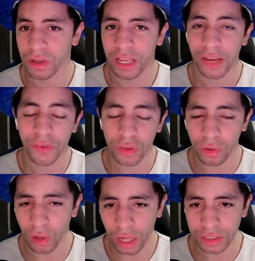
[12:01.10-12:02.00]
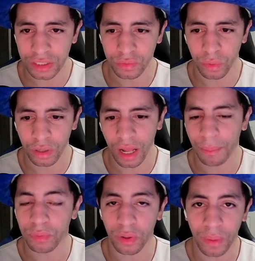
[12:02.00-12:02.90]
Even their losses were
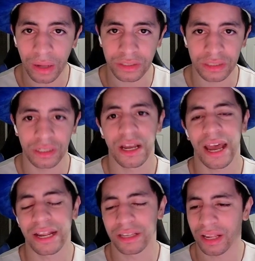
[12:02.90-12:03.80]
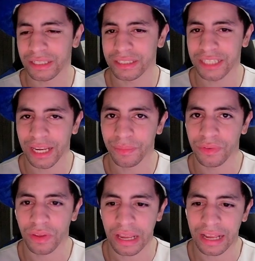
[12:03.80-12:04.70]
not blowouts. And a lot of these
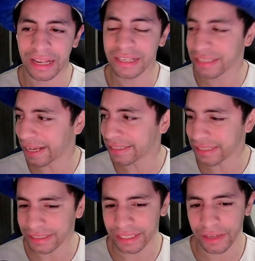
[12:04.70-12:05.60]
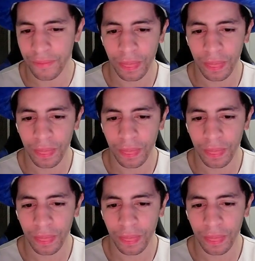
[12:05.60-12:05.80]
teams, it is the ACC.